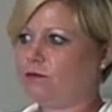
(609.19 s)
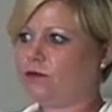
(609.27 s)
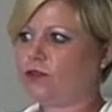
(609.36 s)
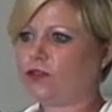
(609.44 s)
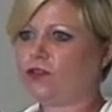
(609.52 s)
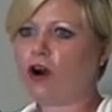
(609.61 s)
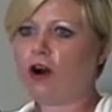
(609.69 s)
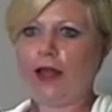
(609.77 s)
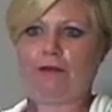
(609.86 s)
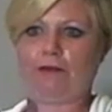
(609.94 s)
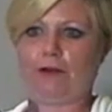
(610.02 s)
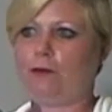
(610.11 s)
just call
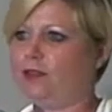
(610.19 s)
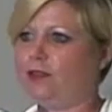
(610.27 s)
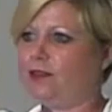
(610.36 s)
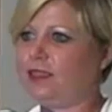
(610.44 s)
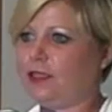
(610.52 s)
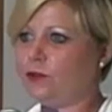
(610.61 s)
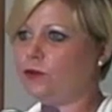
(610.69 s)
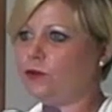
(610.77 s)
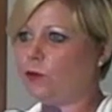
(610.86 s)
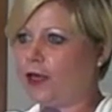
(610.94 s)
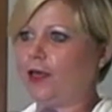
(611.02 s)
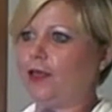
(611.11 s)
everyone to see who's
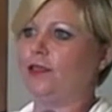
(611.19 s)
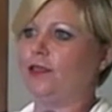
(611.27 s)
where.